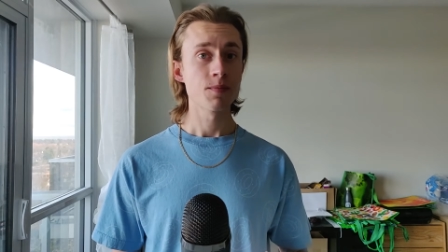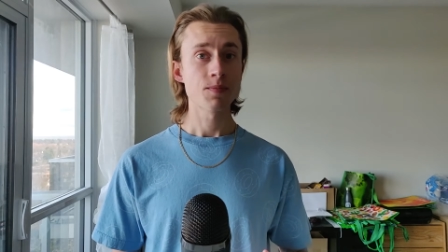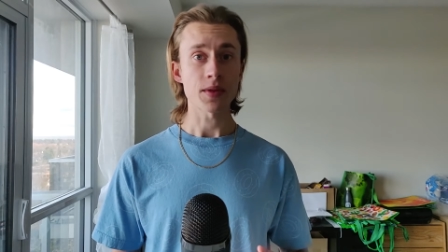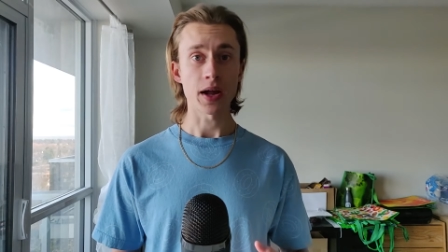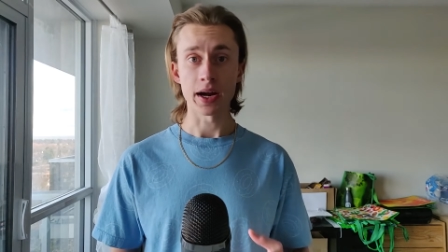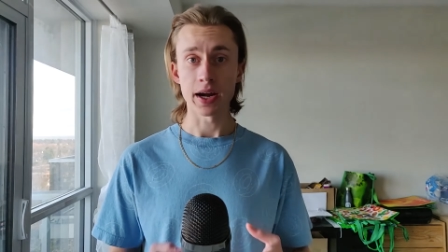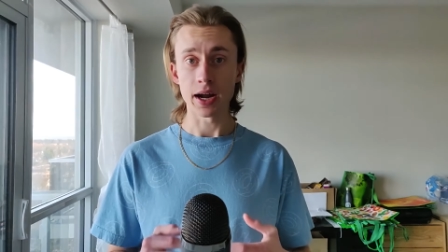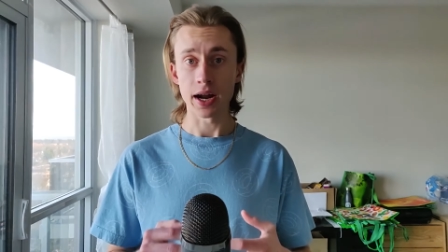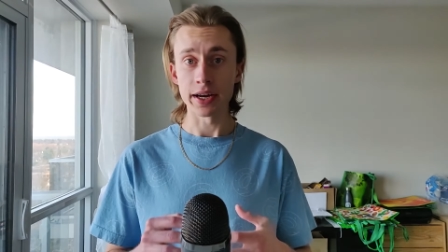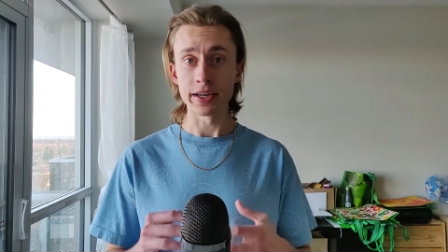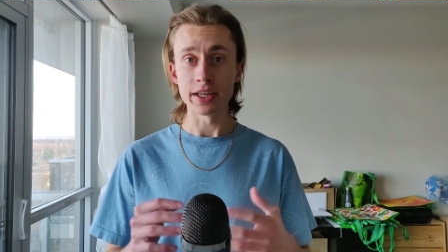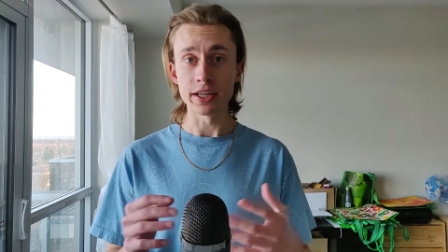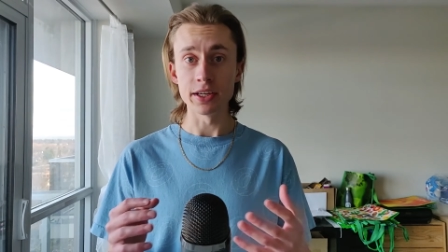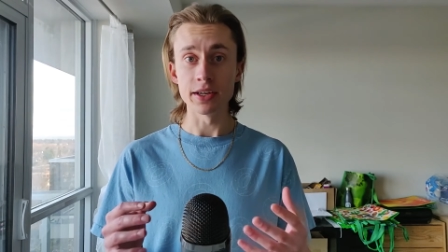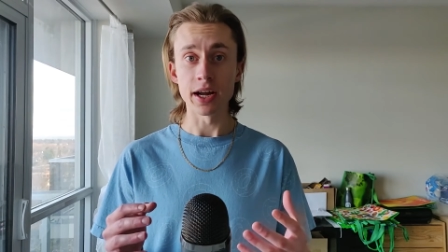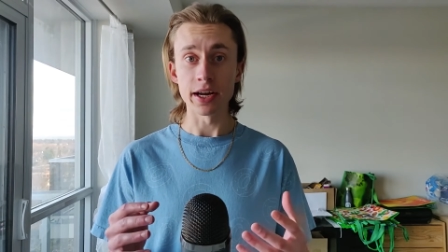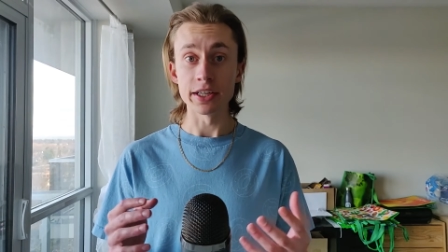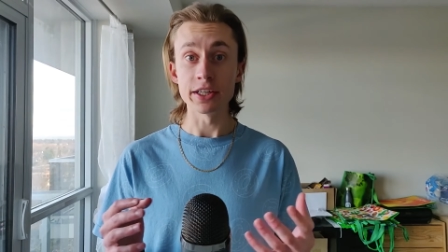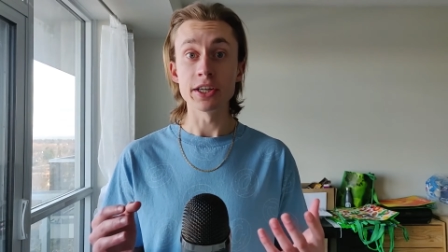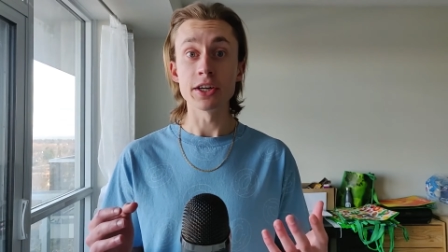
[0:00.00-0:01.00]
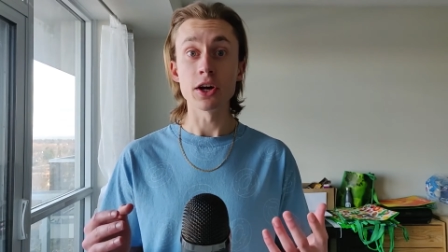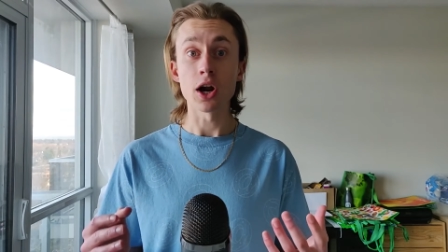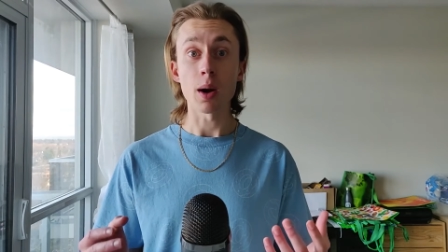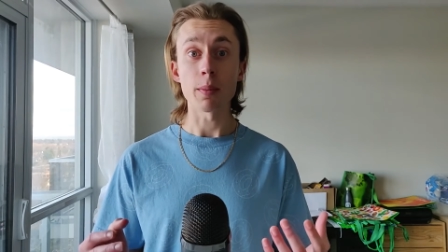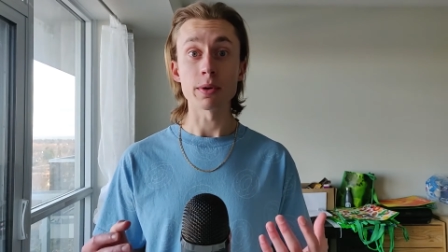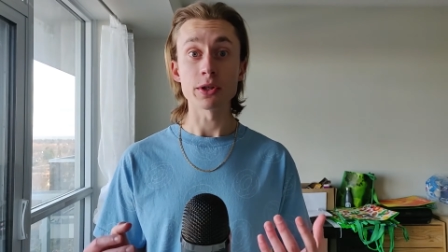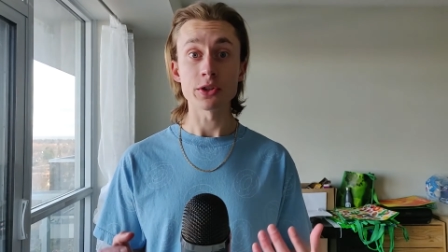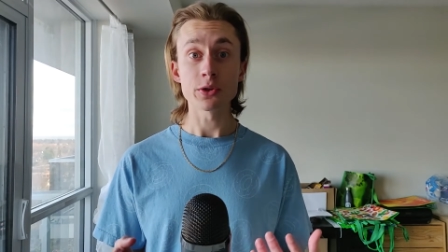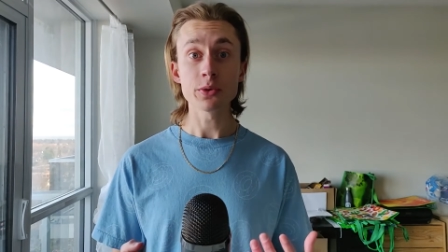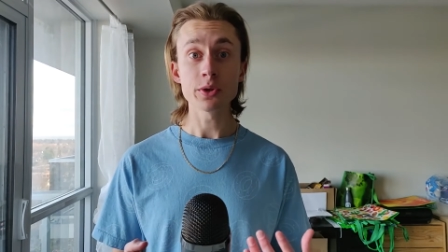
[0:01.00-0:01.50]
I need an
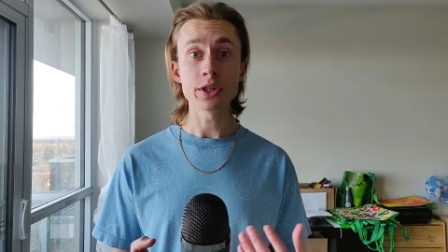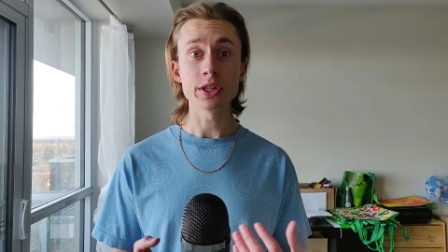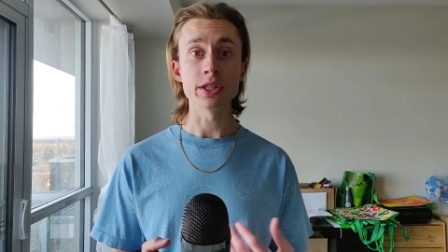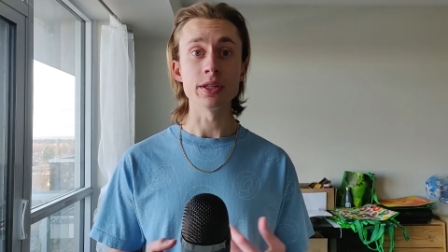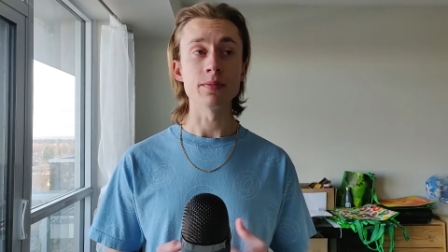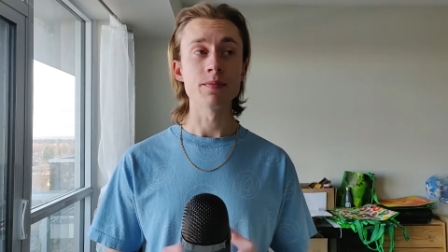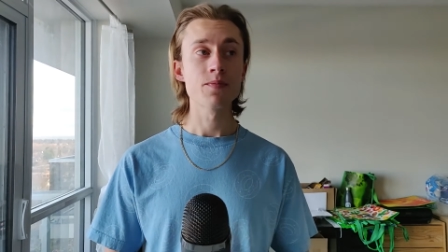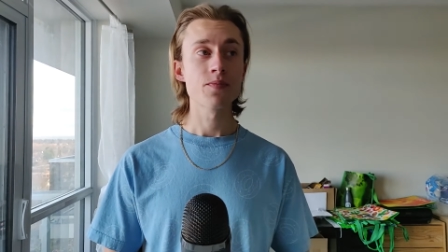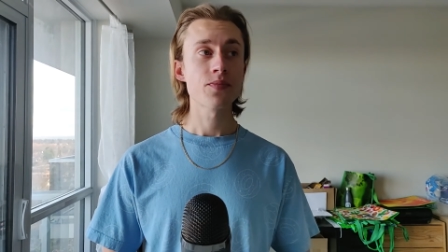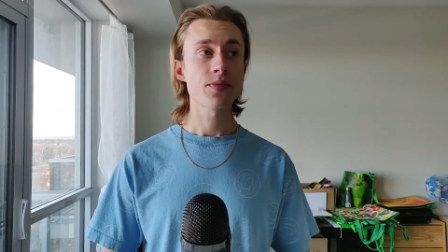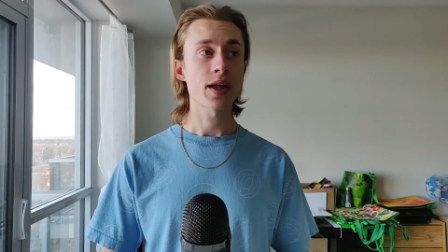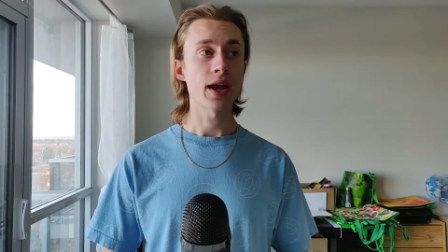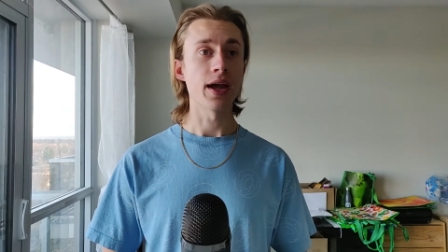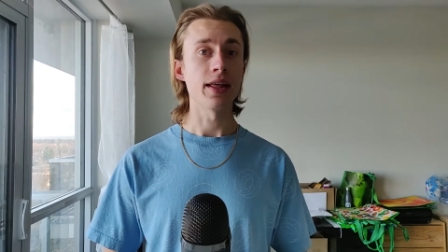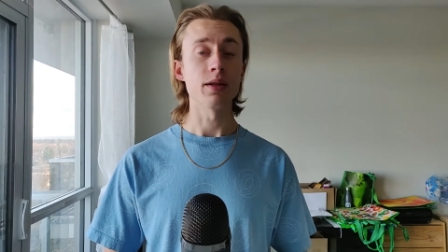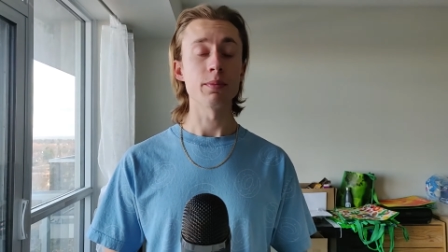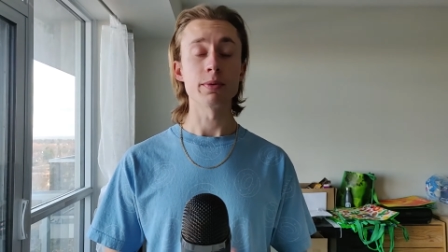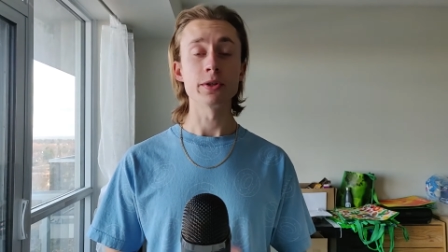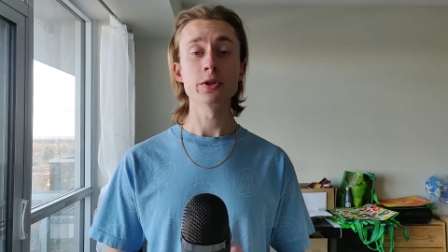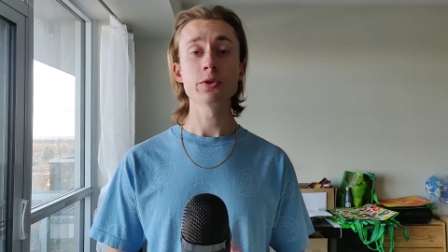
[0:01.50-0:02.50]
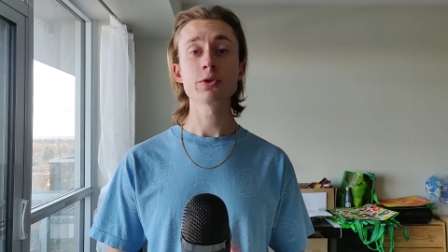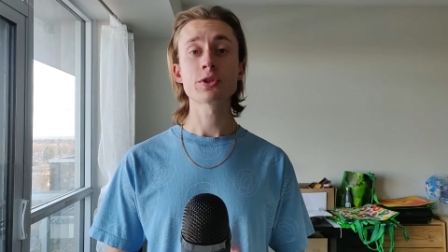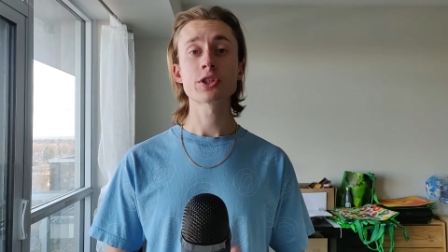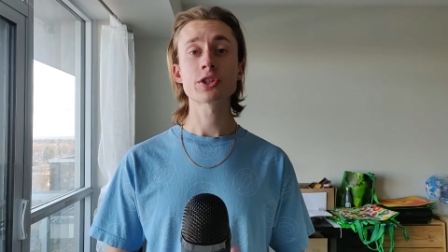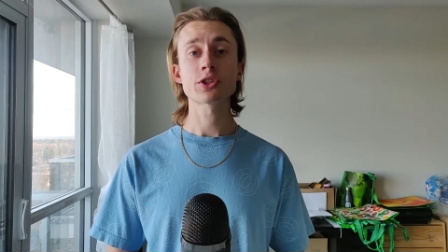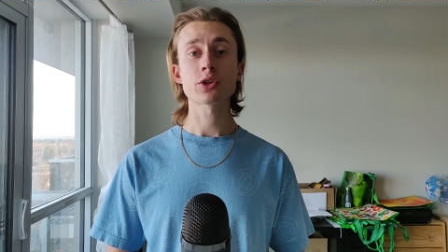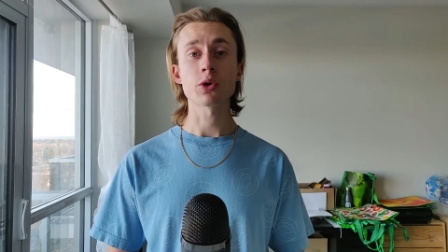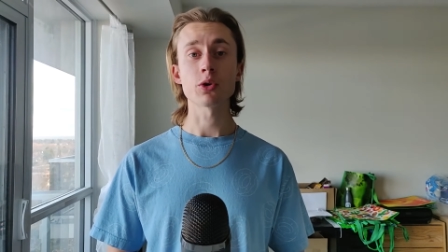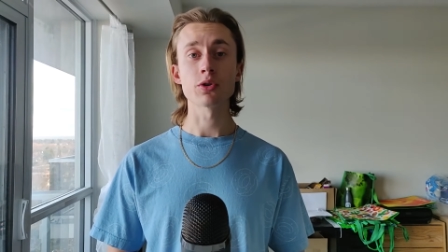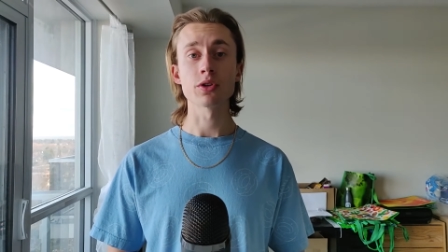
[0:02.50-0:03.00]
opportunity. And the producer
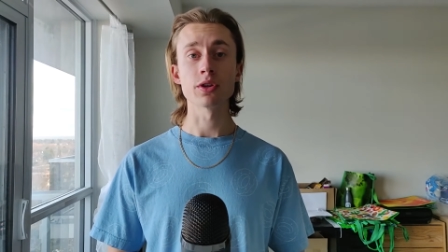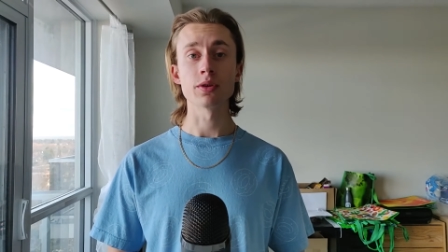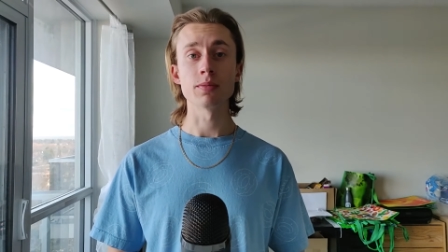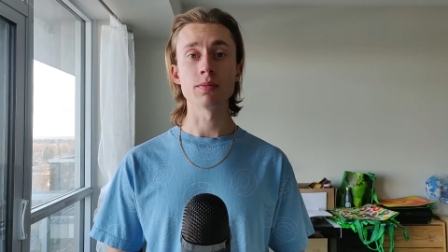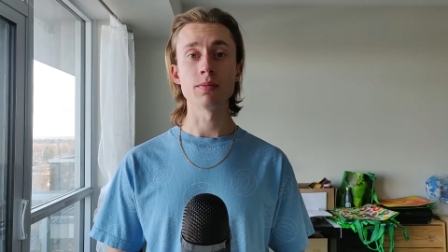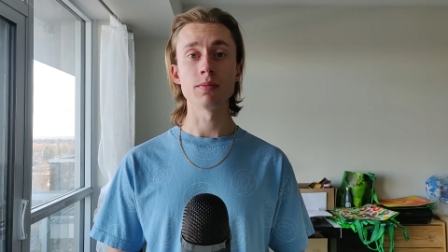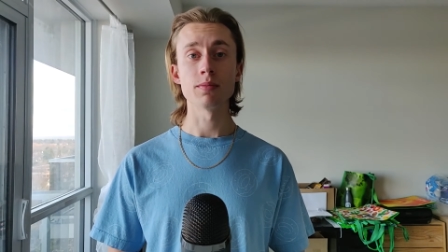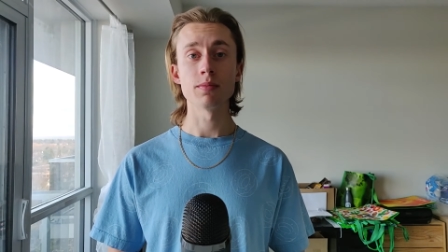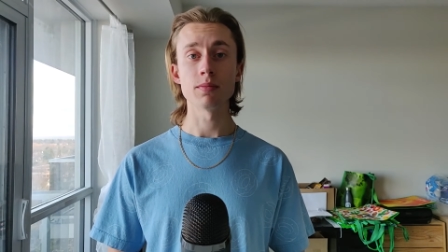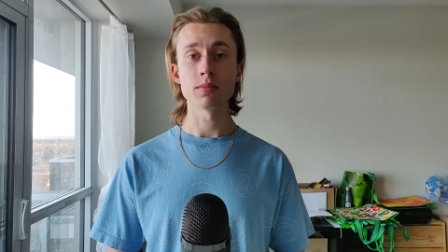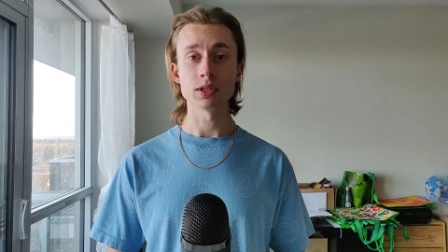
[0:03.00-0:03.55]
told him,